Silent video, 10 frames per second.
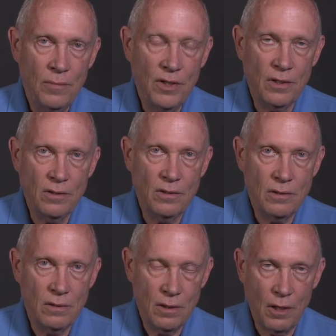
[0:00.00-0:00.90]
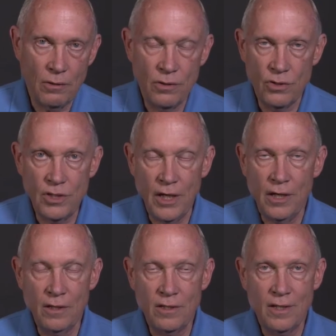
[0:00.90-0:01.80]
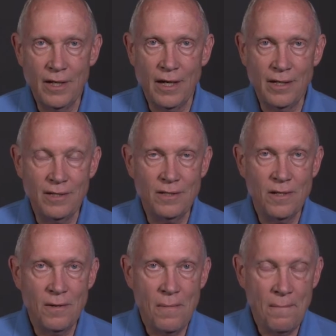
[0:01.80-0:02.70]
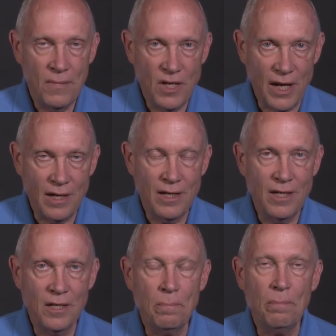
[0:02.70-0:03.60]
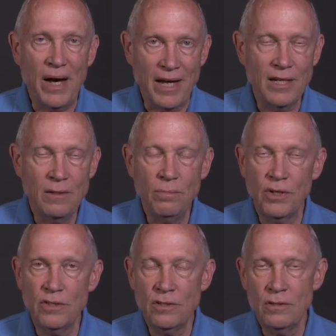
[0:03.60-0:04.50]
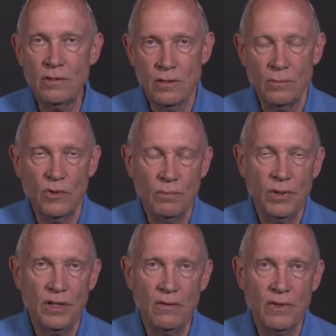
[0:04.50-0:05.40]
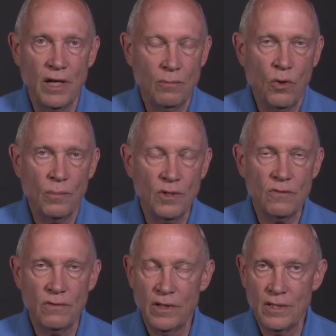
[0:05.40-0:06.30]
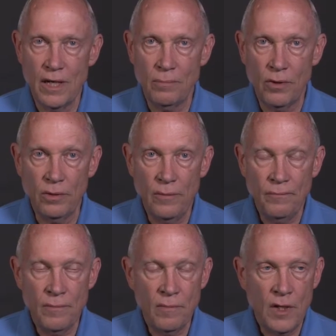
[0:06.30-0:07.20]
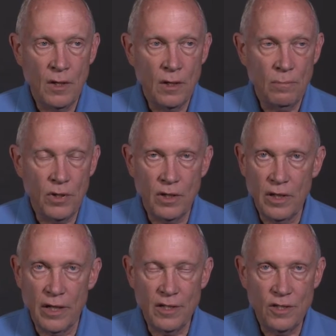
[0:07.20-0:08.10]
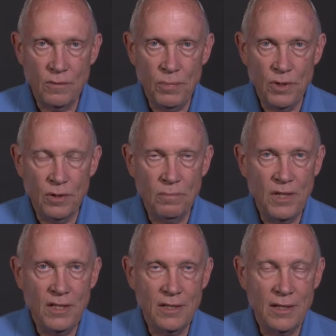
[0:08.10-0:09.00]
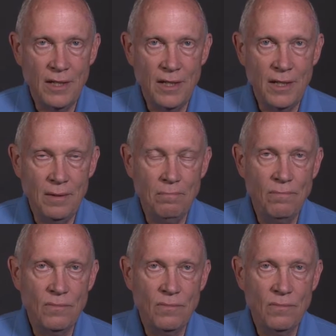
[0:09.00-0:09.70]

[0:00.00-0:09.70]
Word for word: because our understanding is that God is not in embodied presence. Some would believe that, Mormons, for example. But that God is spirit means that he